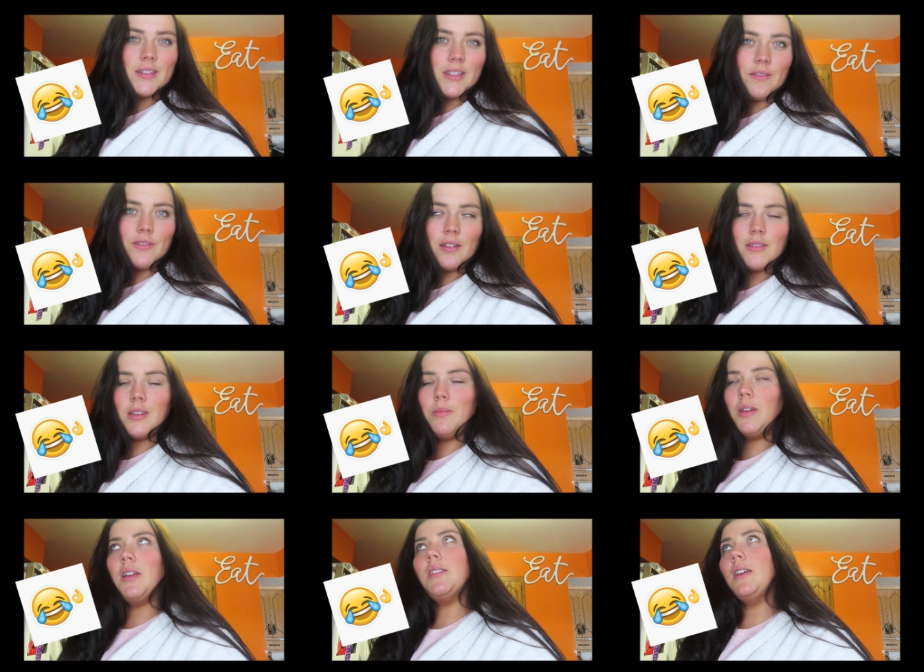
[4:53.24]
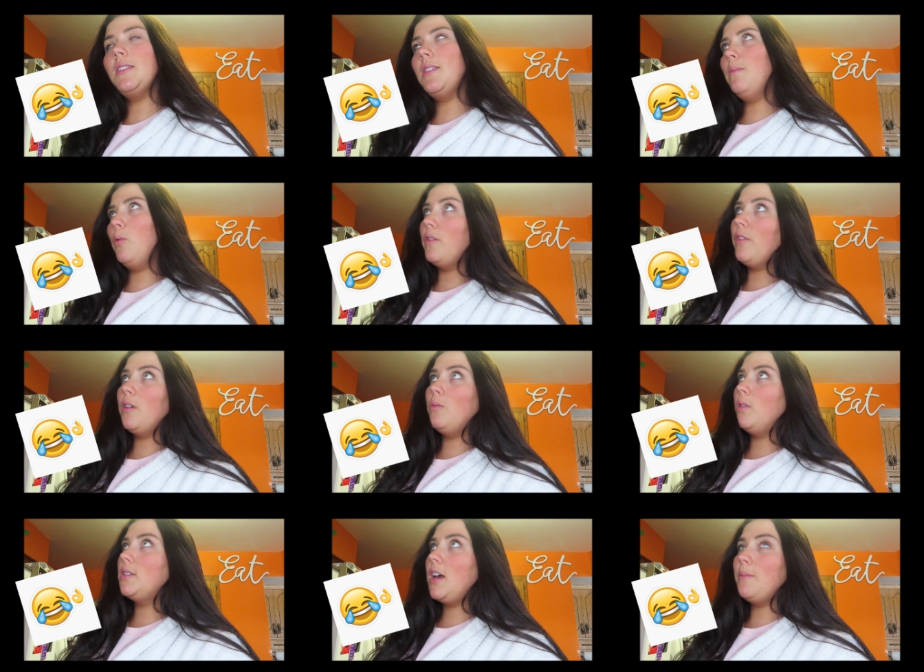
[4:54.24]
to say fiance because I said
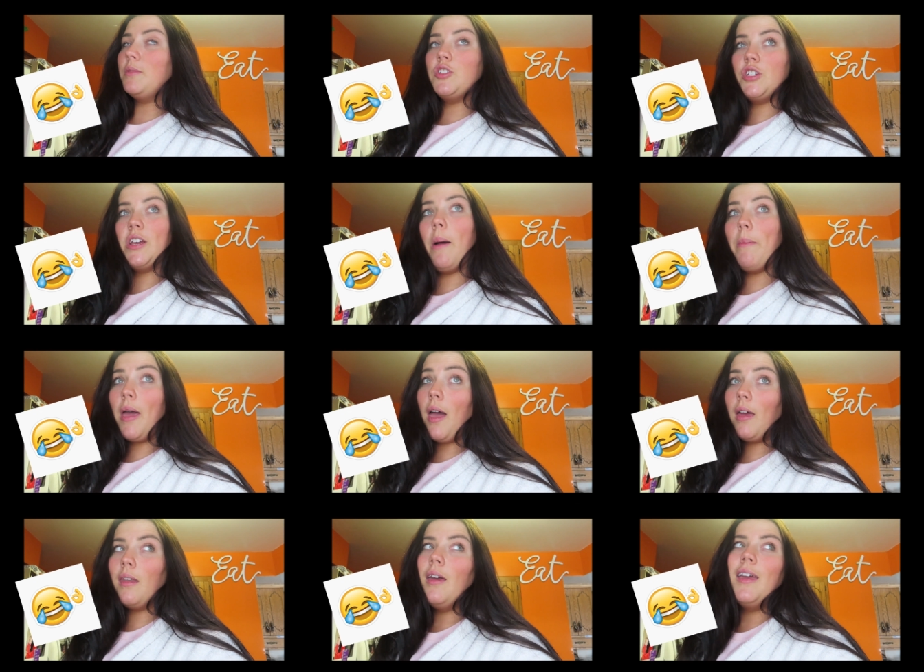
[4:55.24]
boyfriend one time and she got mad.